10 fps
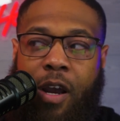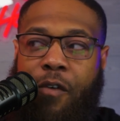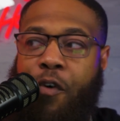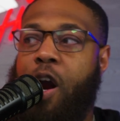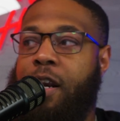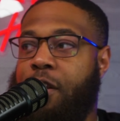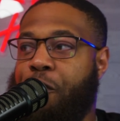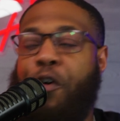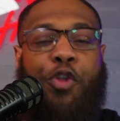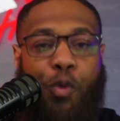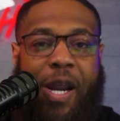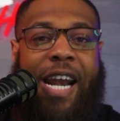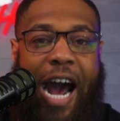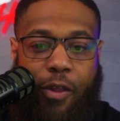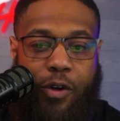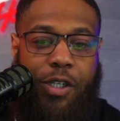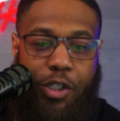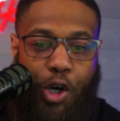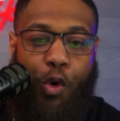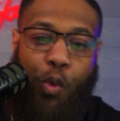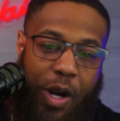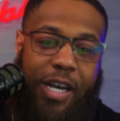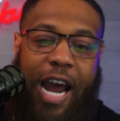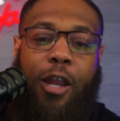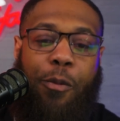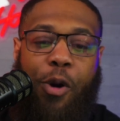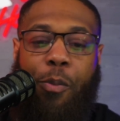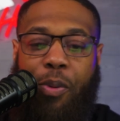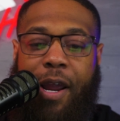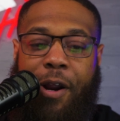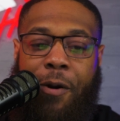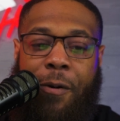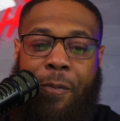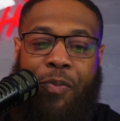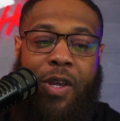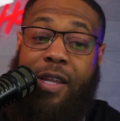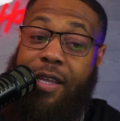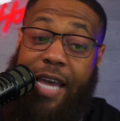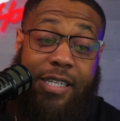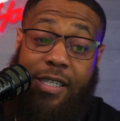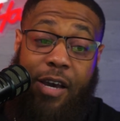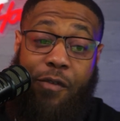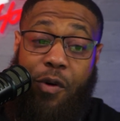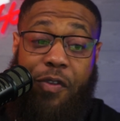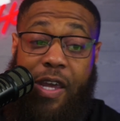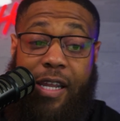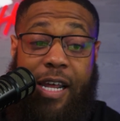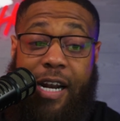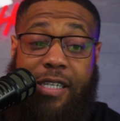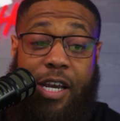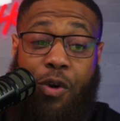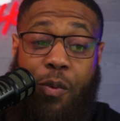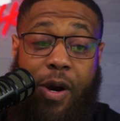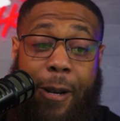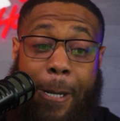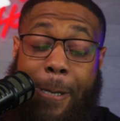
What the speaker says: for $3 in total, $1 per player, that's a level of thinking that I tell you what,